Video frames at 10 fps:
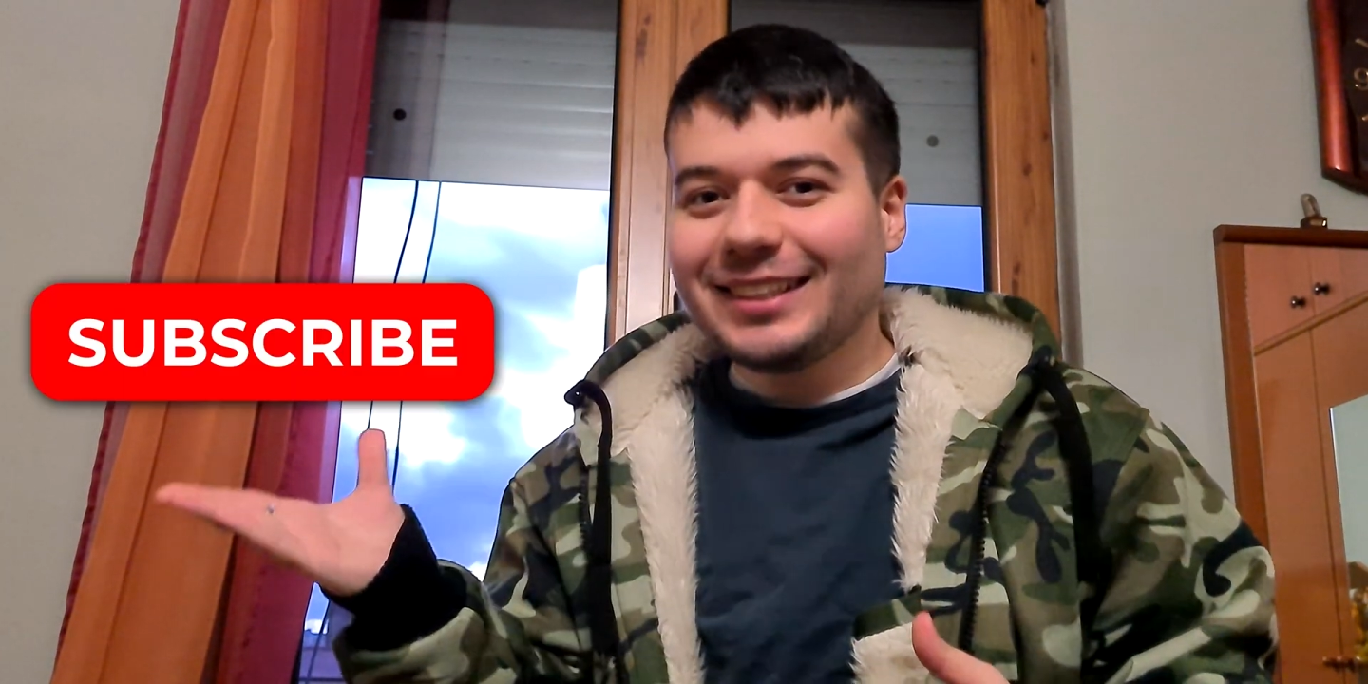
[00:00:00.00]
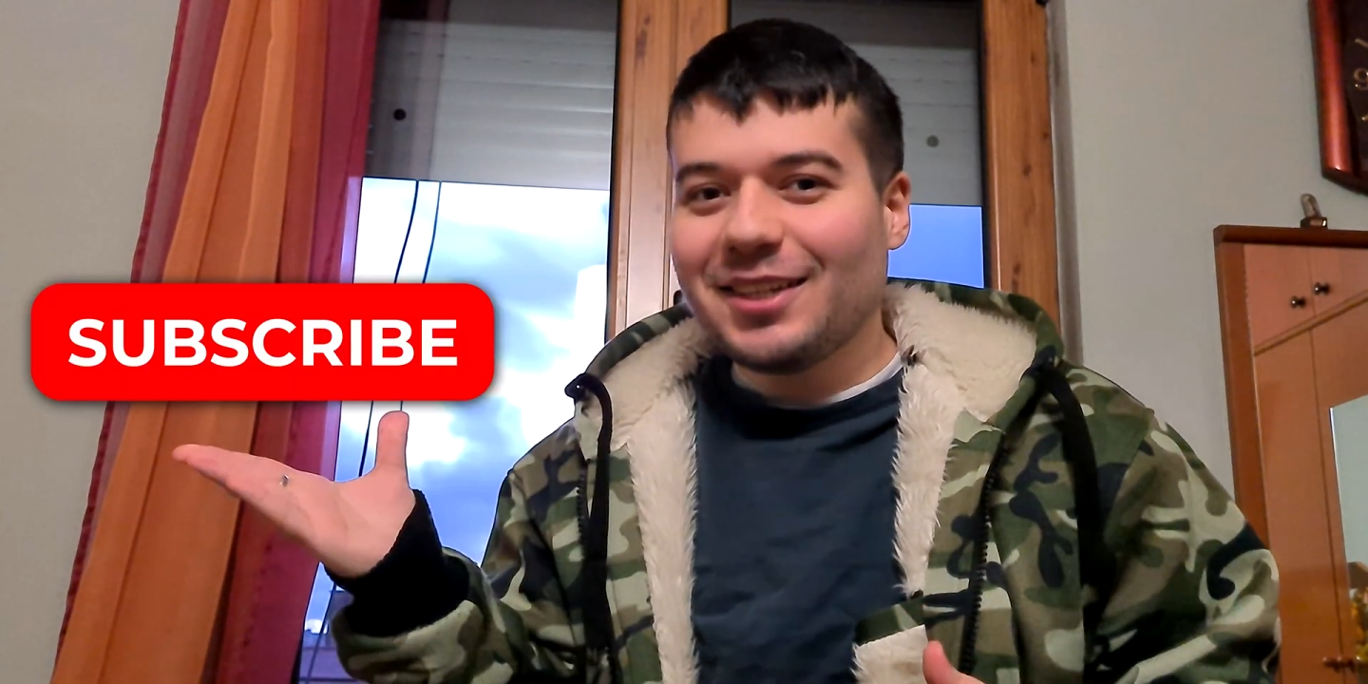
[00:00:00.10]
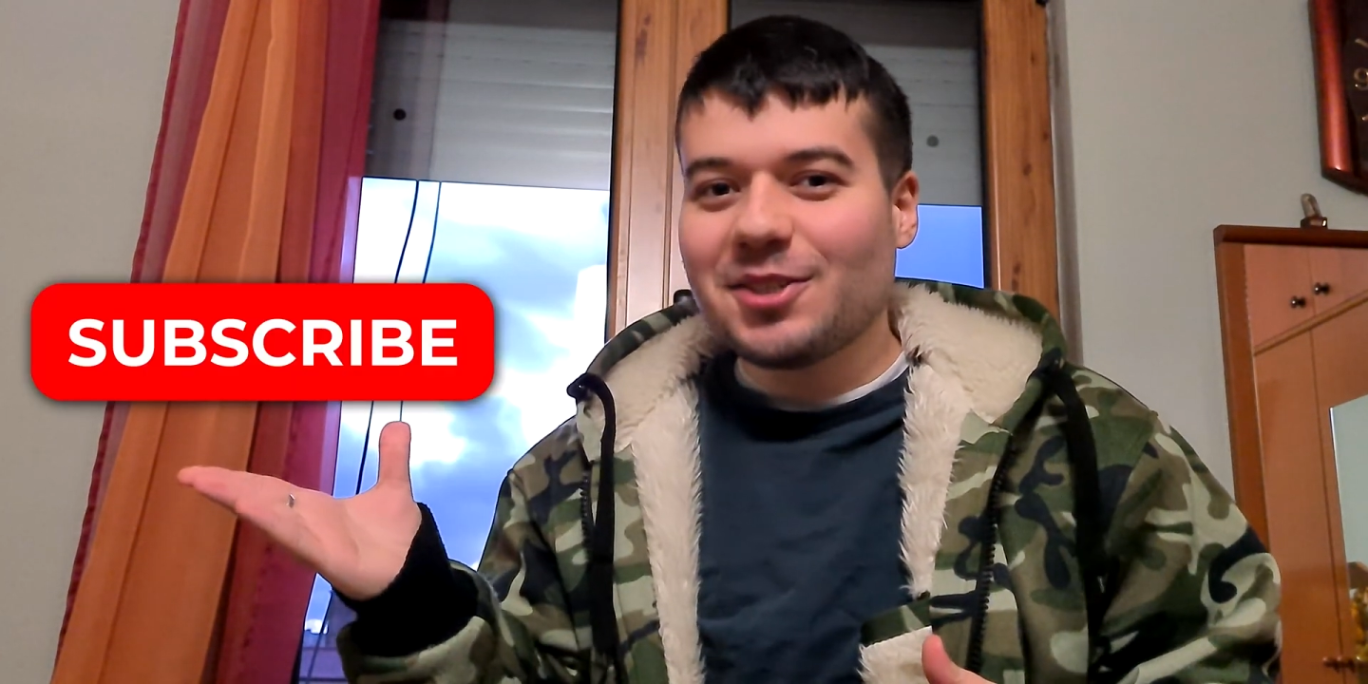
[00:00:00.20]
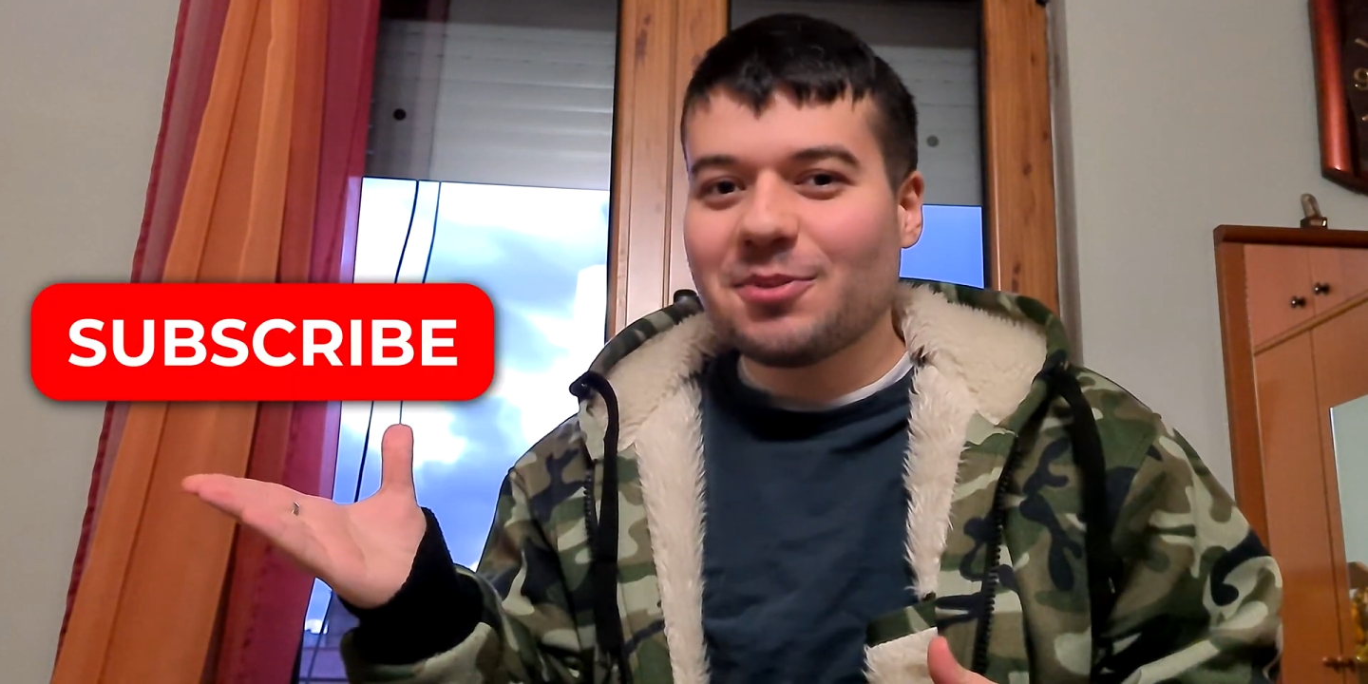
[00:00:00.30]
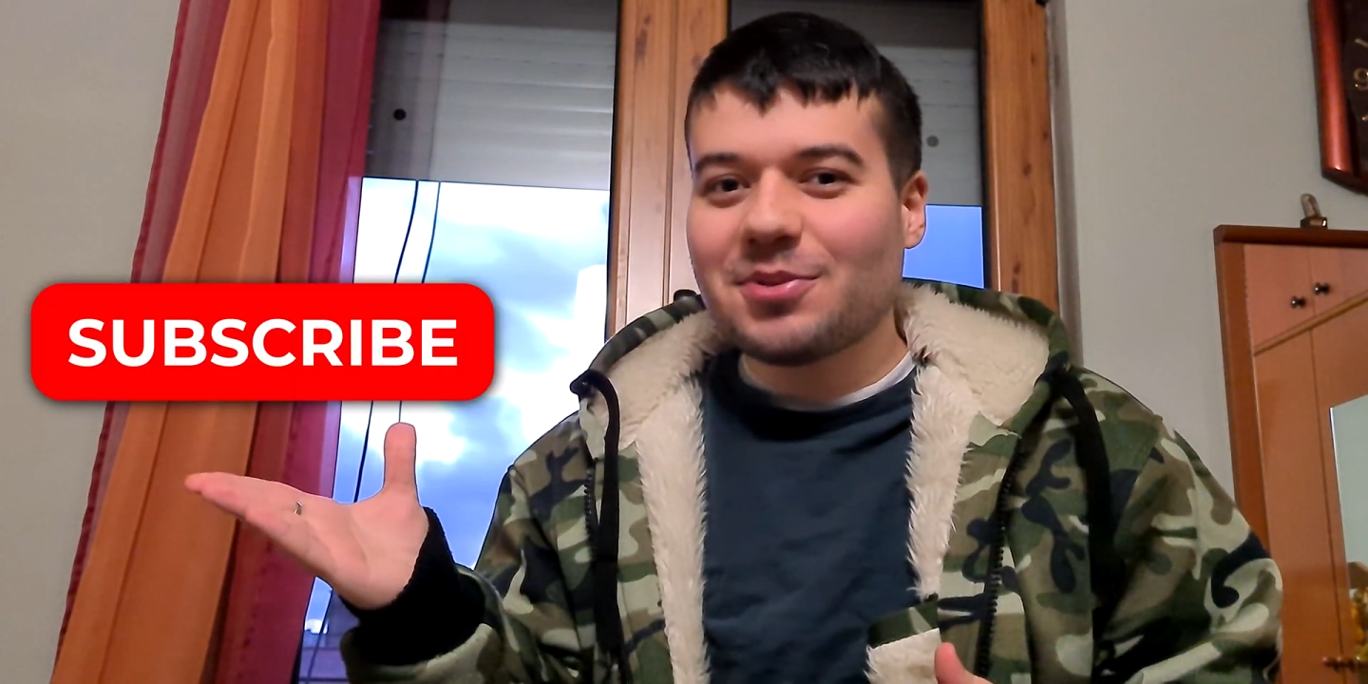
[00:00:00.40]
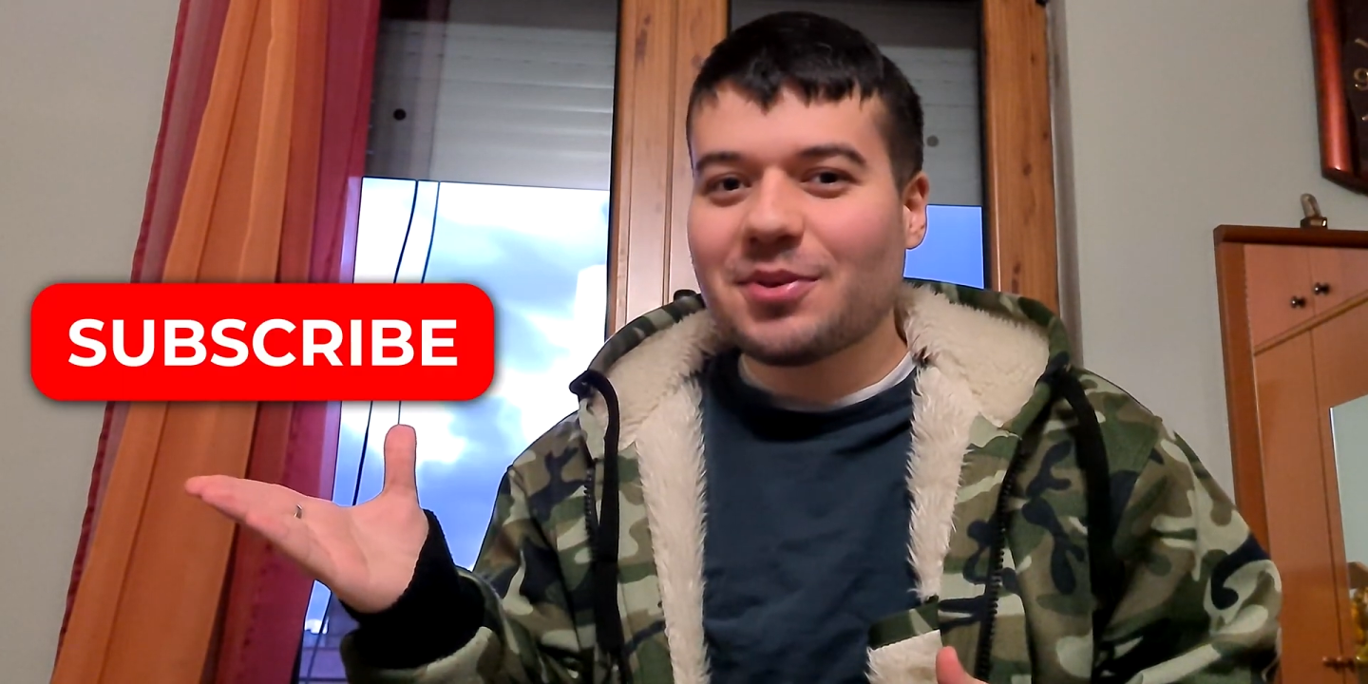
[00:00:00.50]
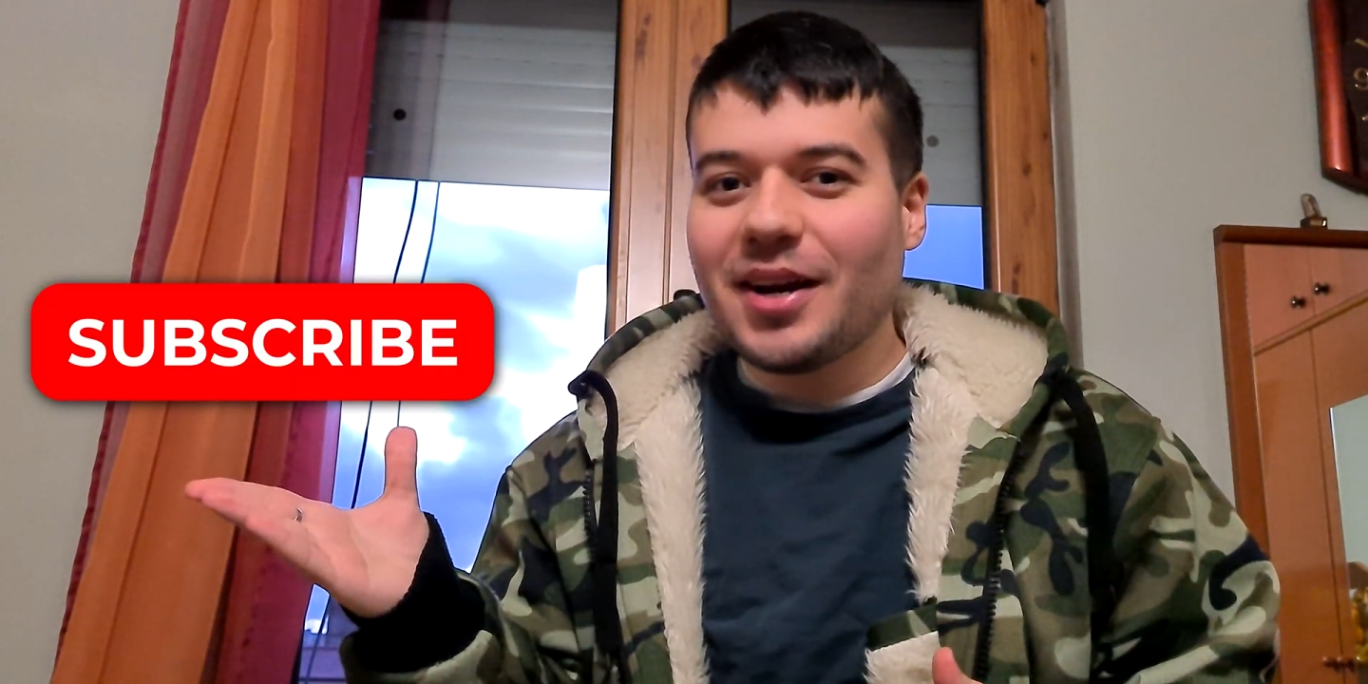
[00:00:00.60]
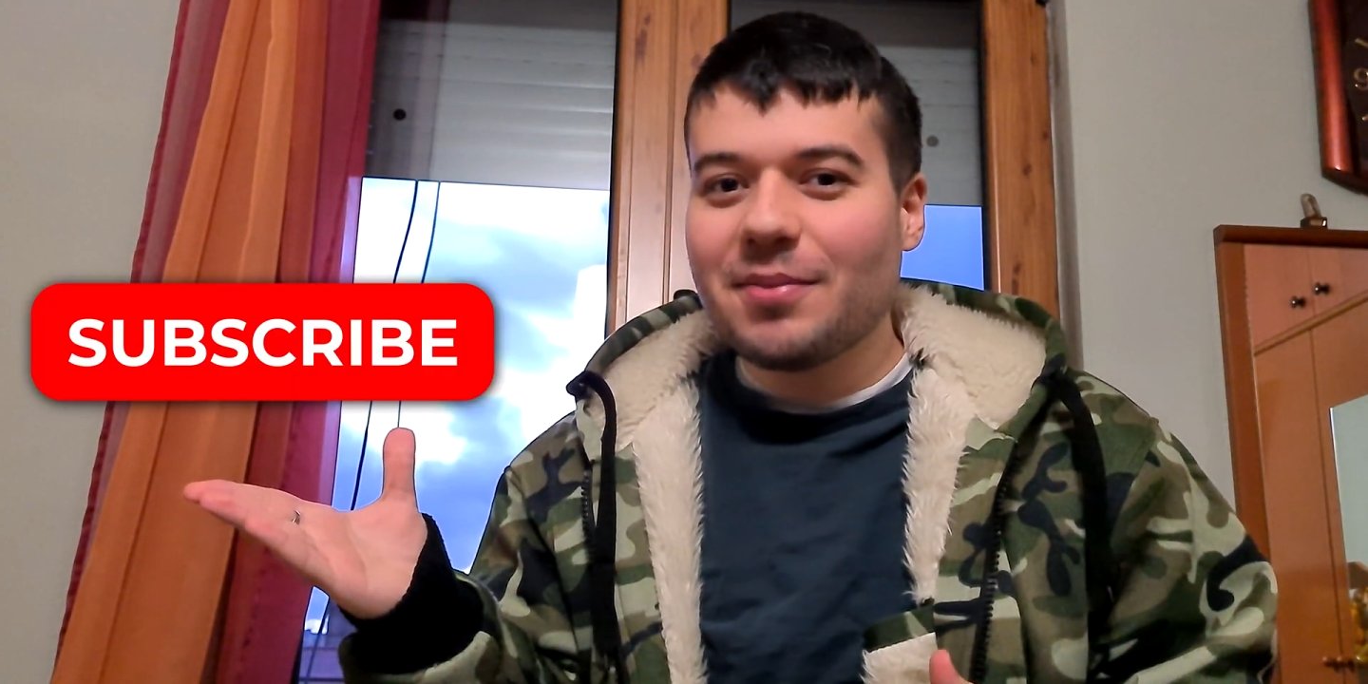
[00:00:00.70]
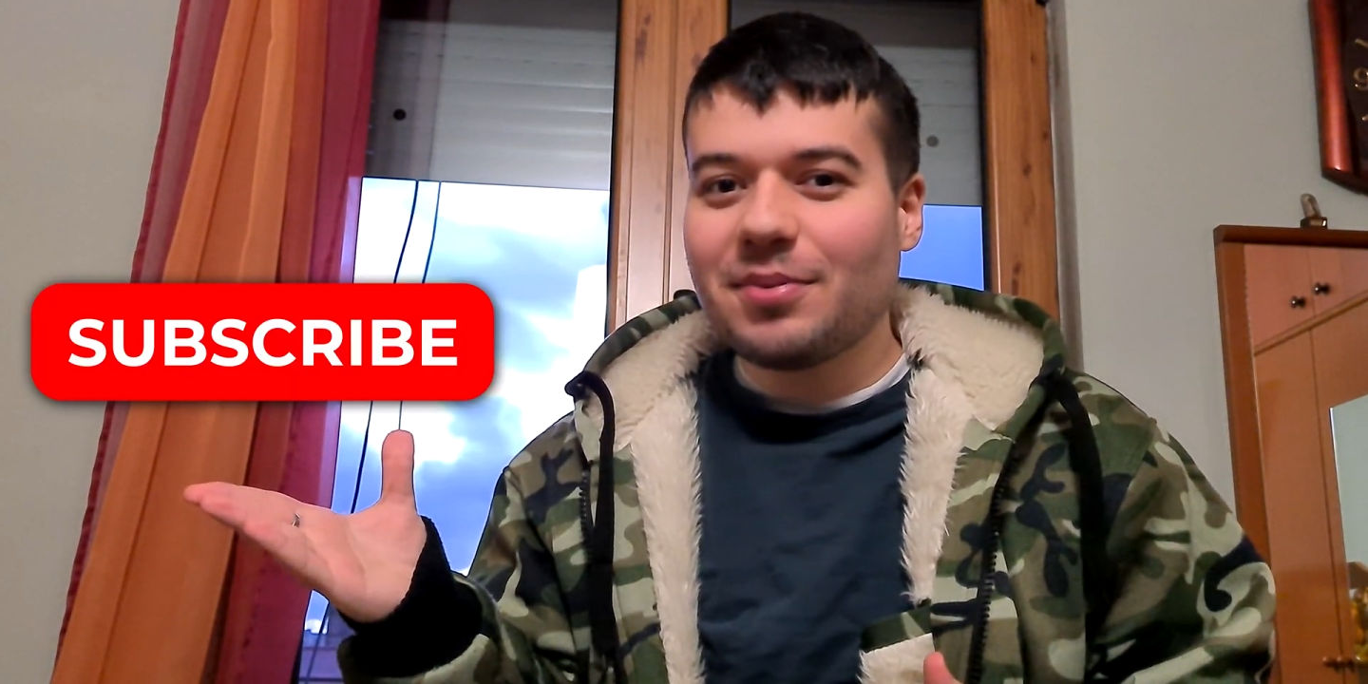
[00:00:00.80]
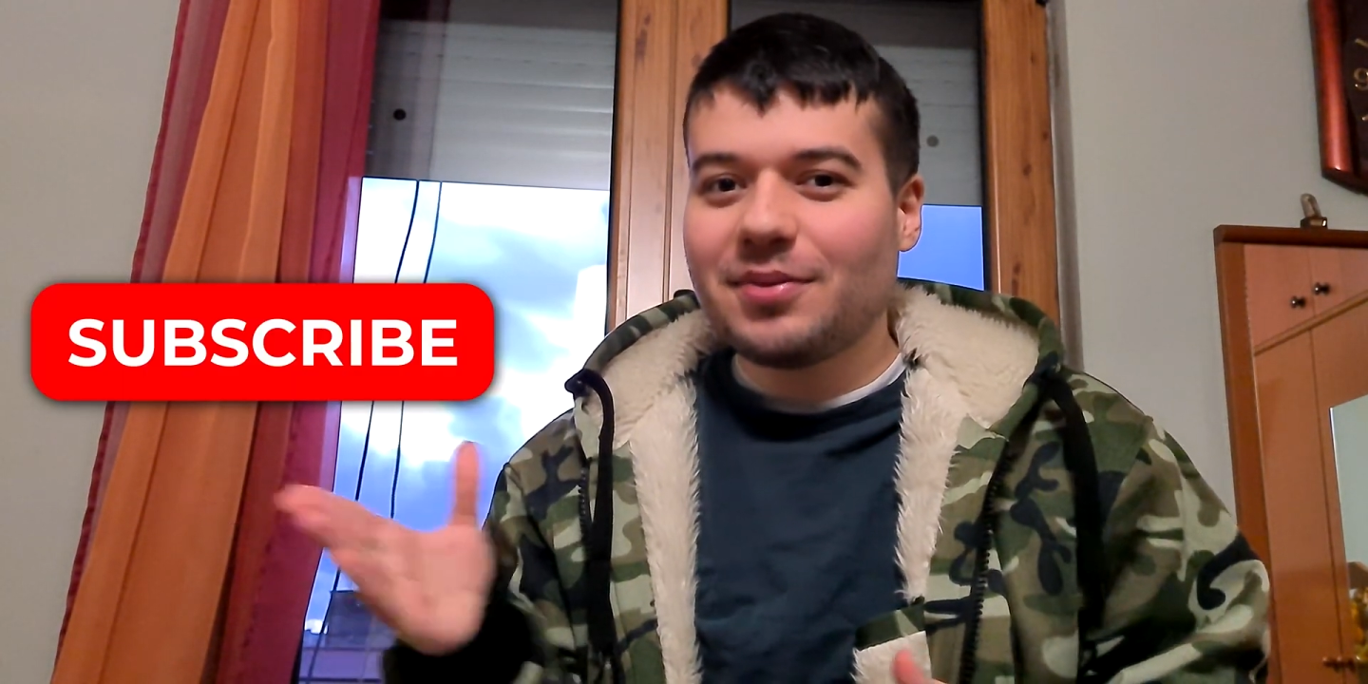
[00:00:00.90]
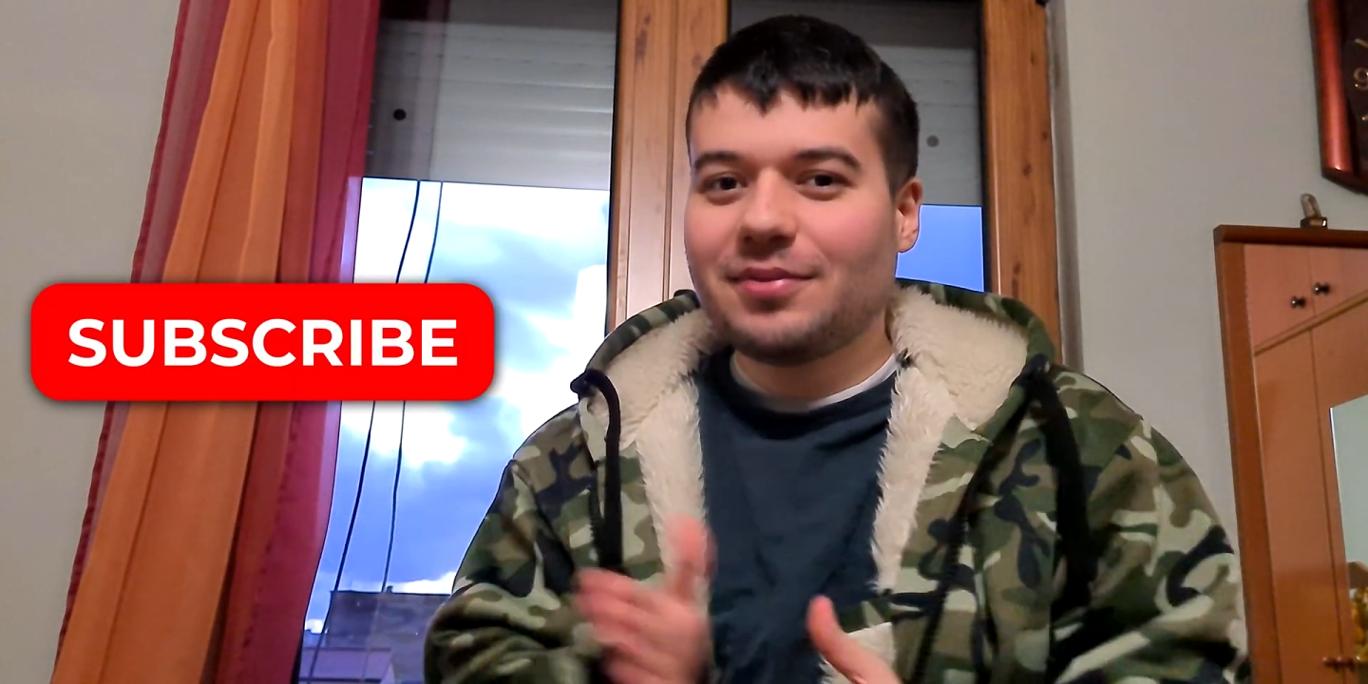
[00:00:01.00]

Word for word: subscribe.